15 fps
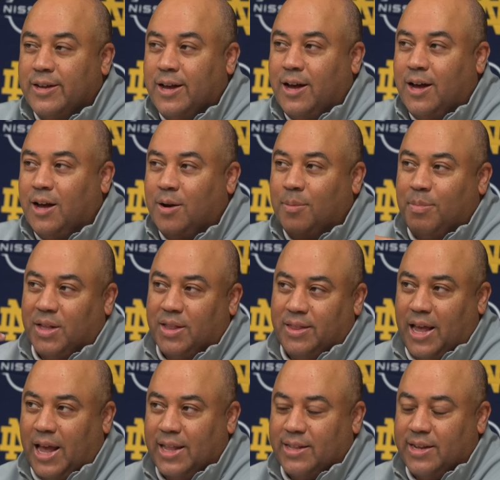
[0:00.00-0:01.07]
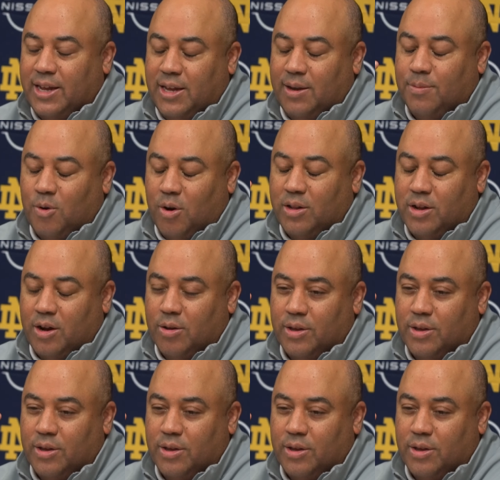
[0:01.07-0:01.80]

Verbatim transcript: Uh, but that team right there